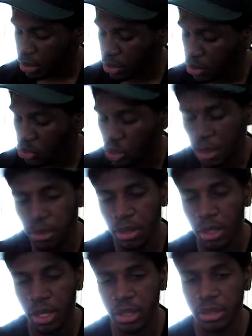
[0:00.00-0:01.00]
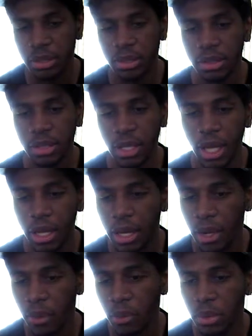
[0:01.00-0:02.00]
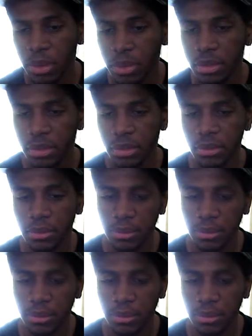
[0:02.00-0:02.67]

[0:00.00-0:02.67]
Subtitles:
the Dream Collection to see how that works.